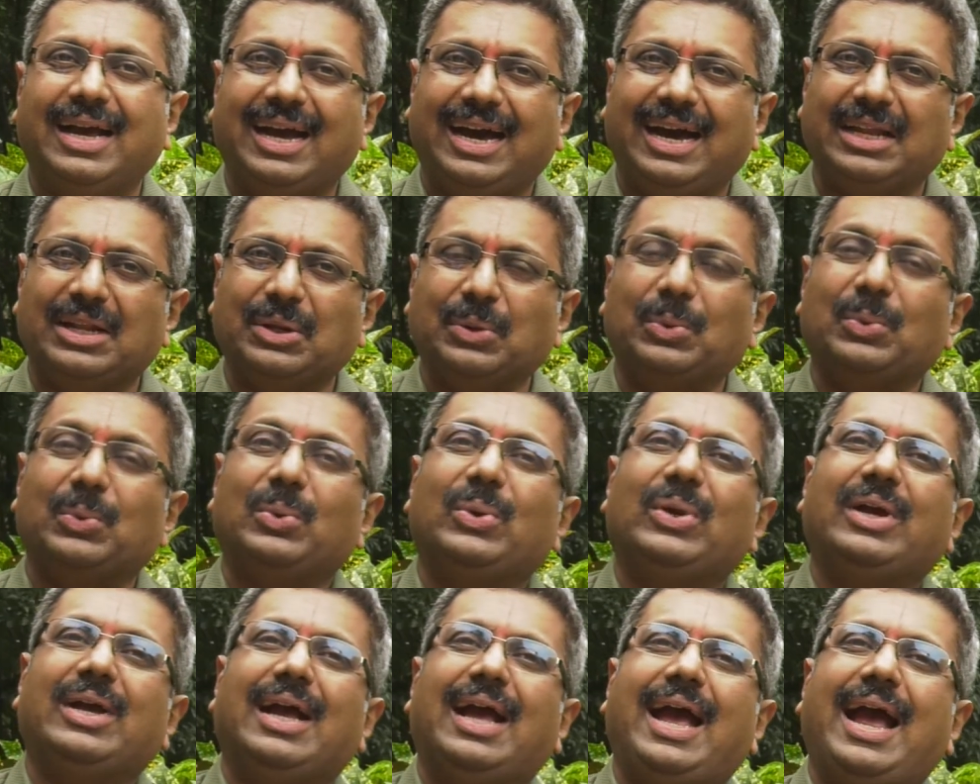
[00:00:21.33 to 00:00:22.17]
Hello
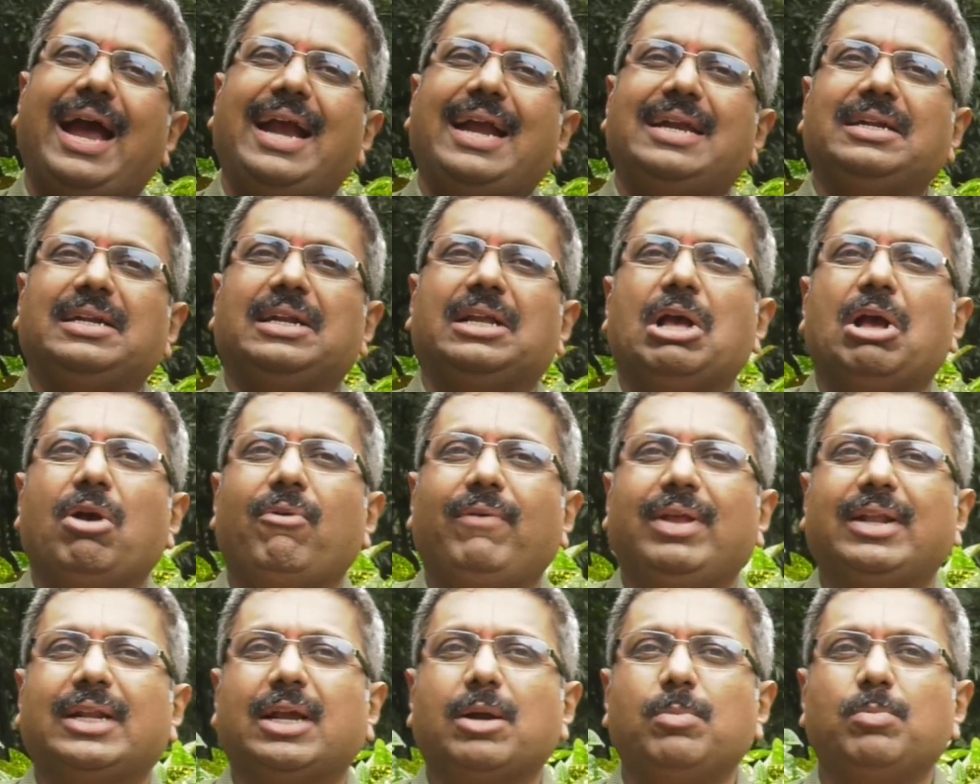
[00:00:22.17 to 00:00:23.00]
and
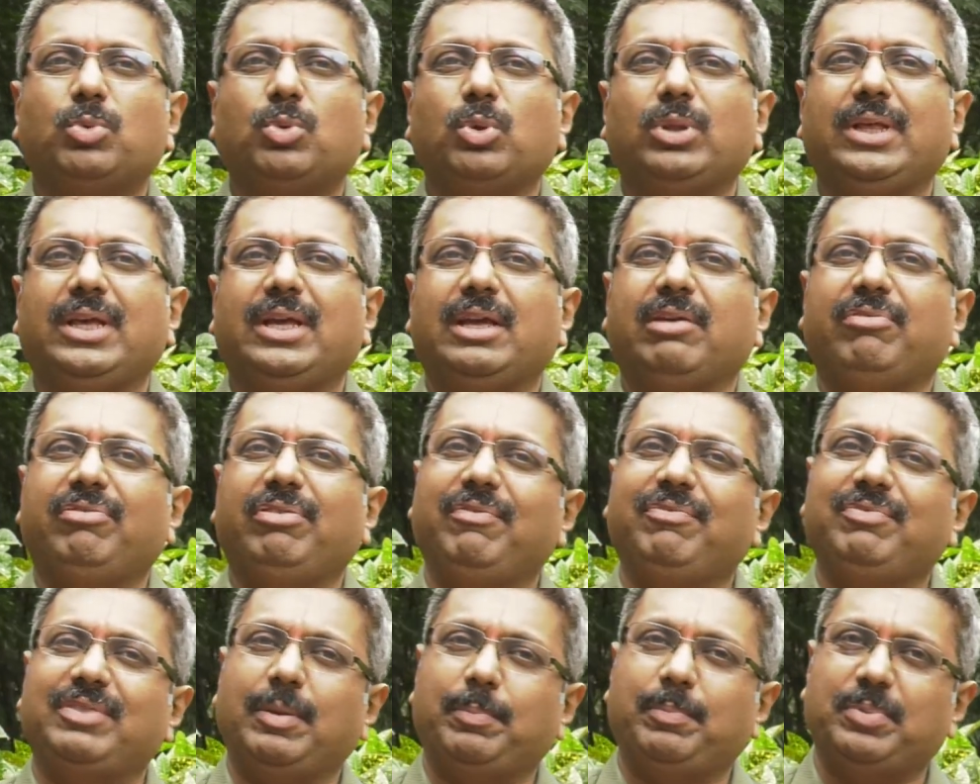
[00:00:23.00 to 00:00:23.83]
welcome to the
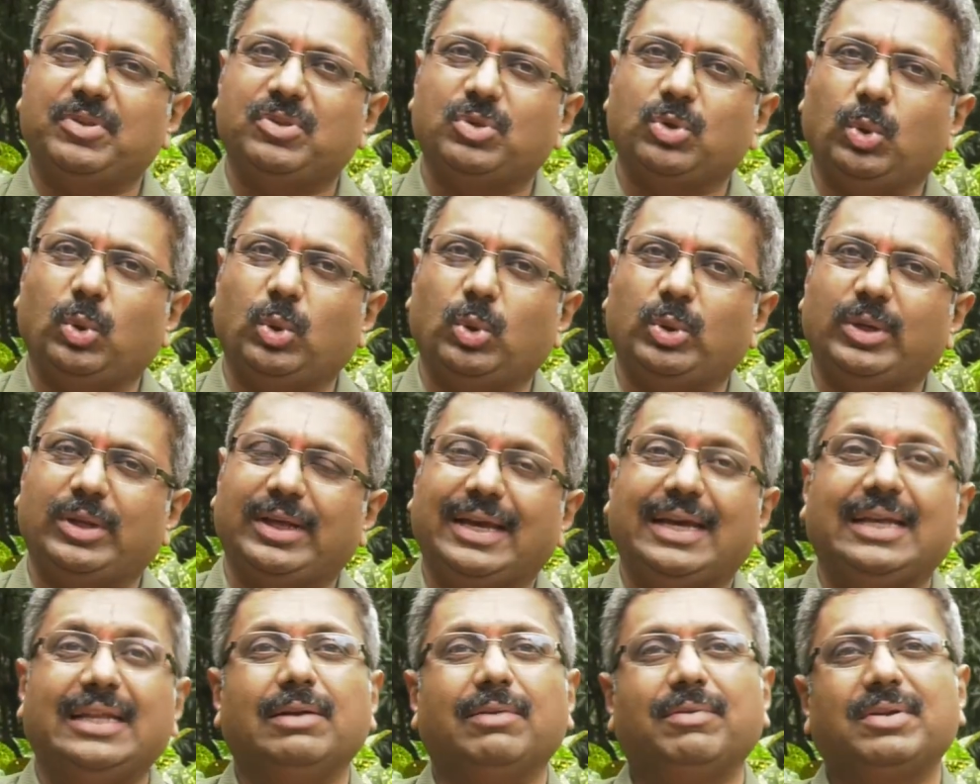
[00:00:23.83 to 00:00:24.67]
fifth episode
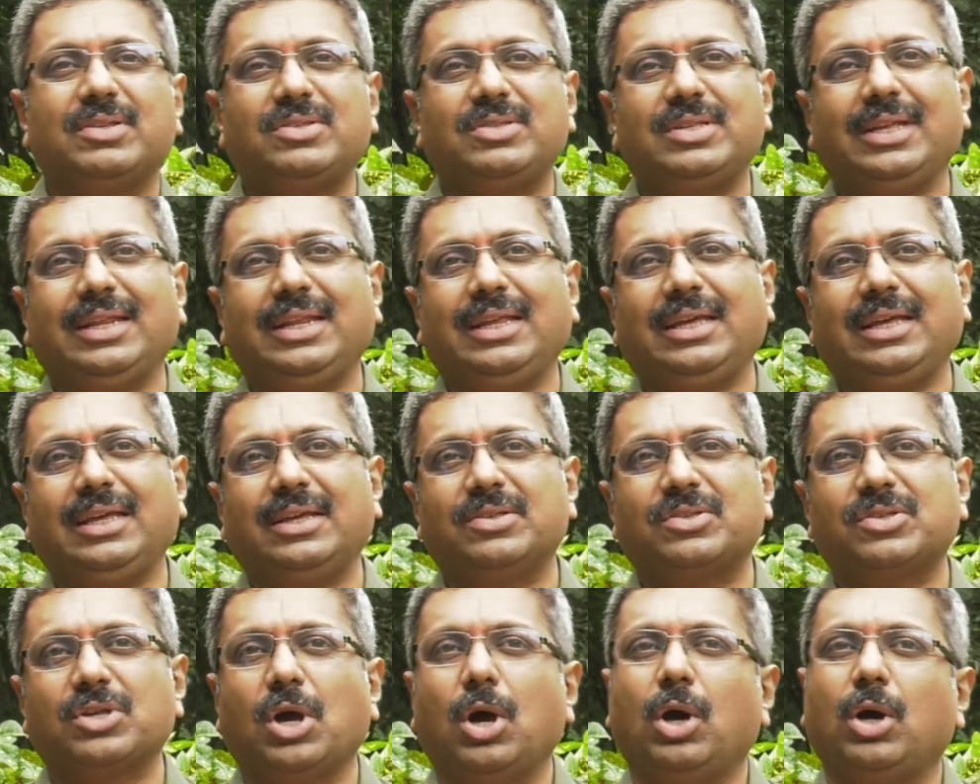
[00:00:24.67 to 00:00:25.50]
in our
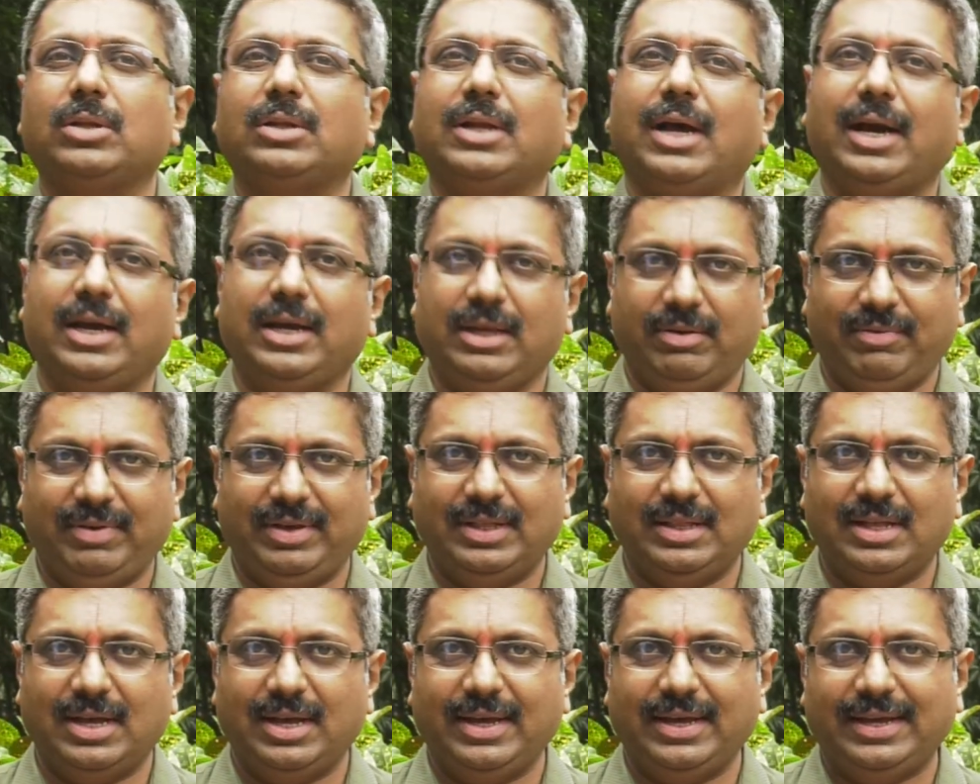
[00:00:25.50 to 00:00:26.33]
series on
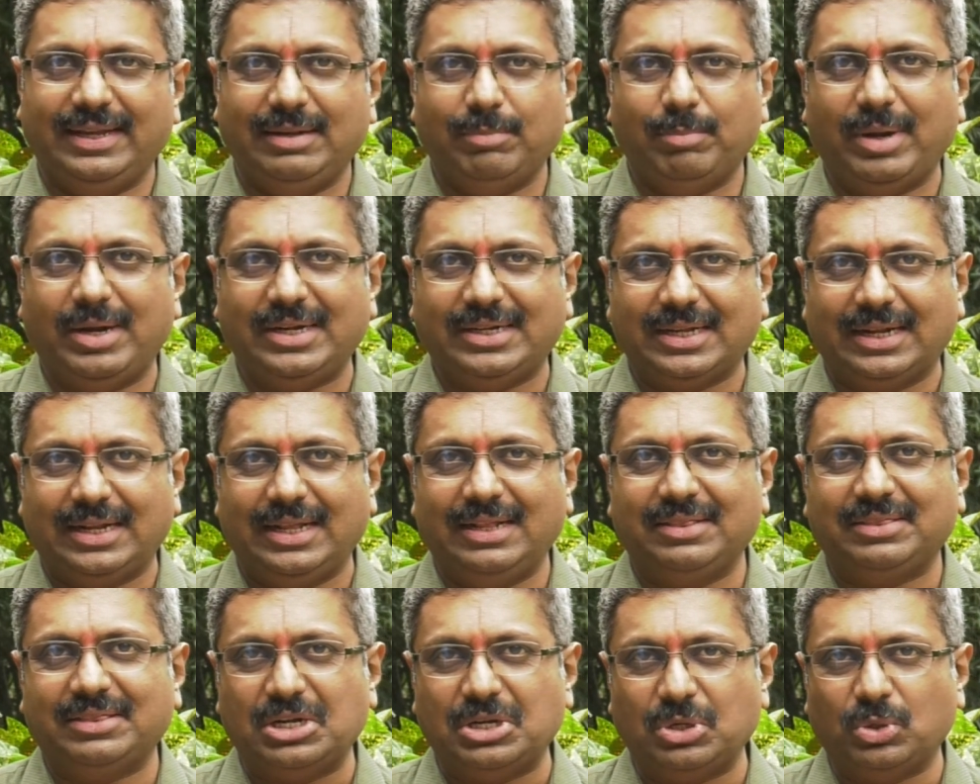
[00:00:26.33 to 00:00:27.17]
Ayurveda in mental
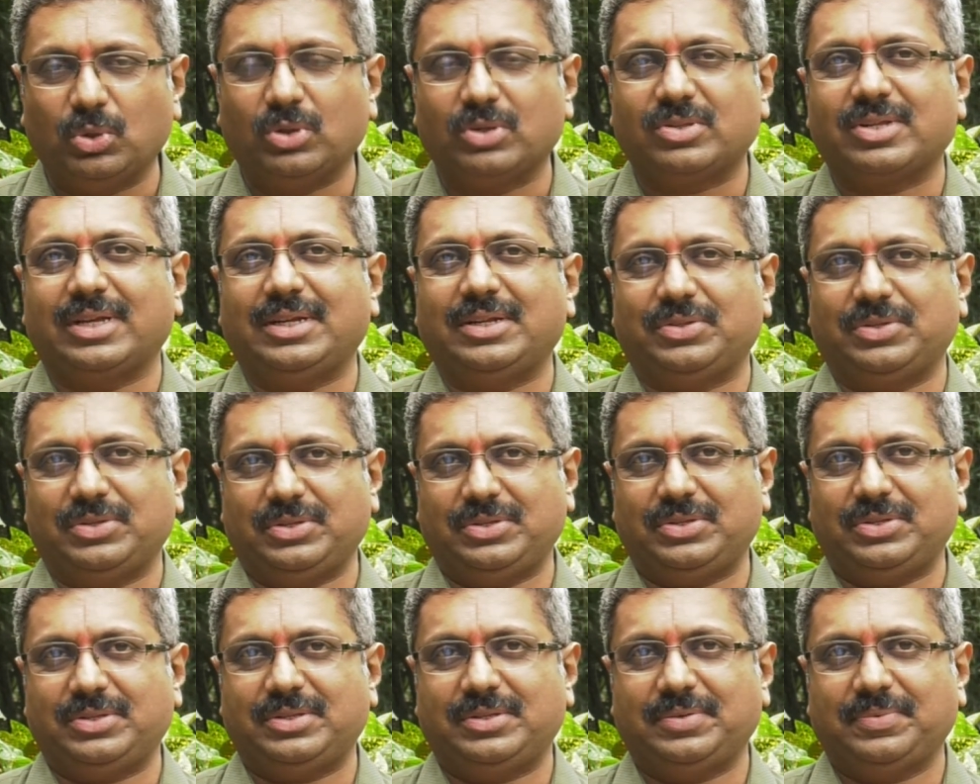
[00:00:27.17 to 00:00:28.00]
health and
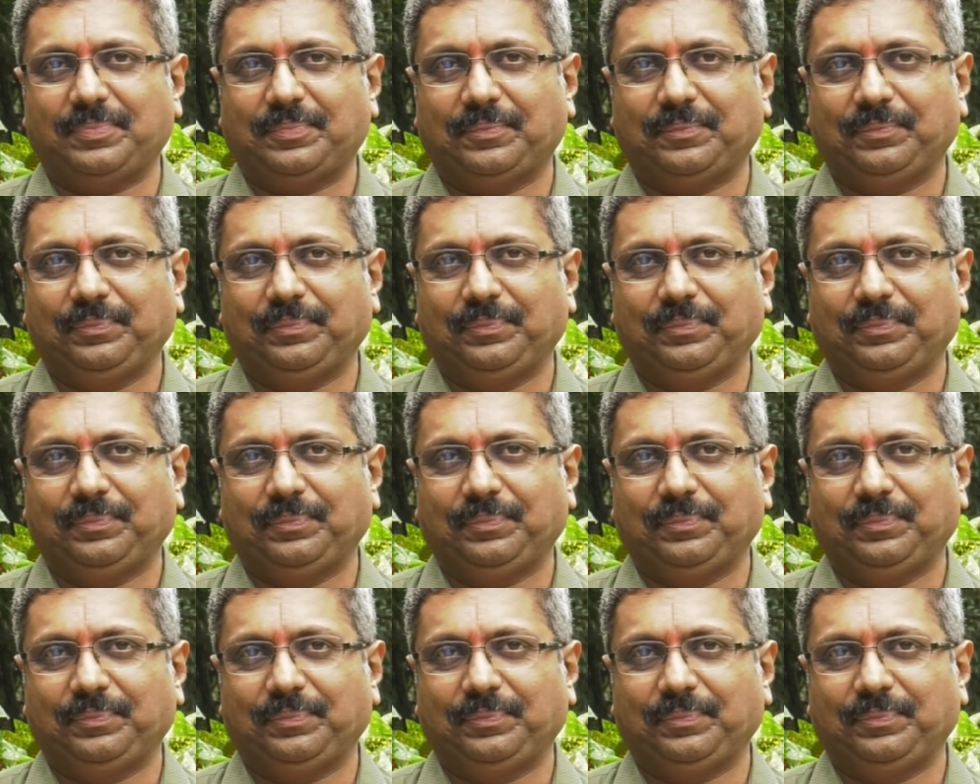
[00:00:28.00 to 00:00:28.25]
neurosciences.